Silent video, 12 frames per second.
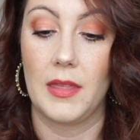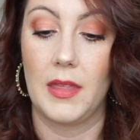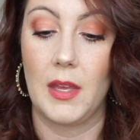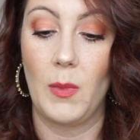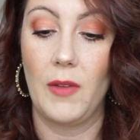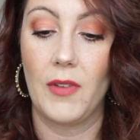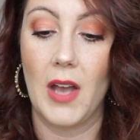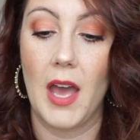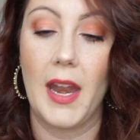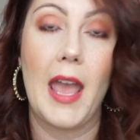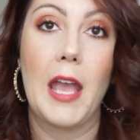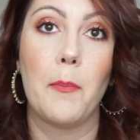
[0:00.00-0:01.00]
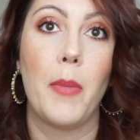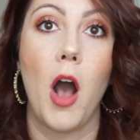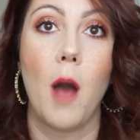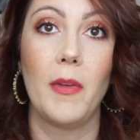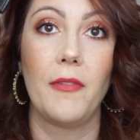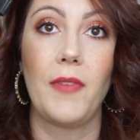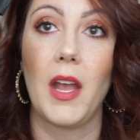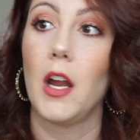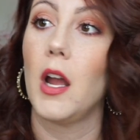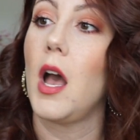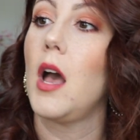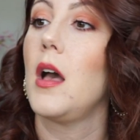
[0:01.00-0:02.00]
then we've got a
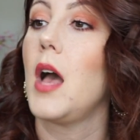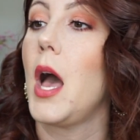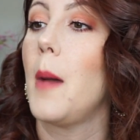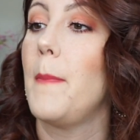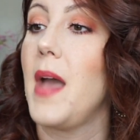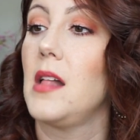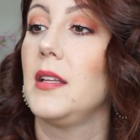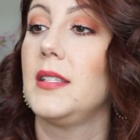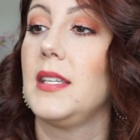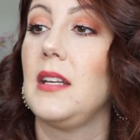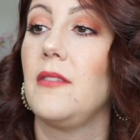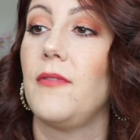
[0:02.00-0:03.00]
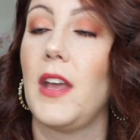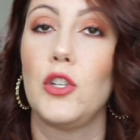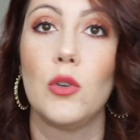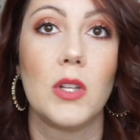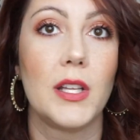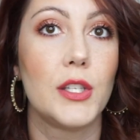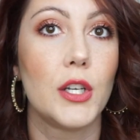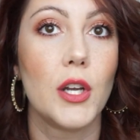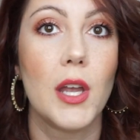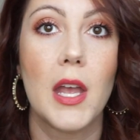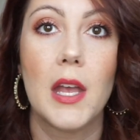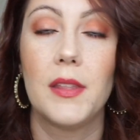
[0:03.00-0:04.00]
Pomifera Balancing Facial Cleanser.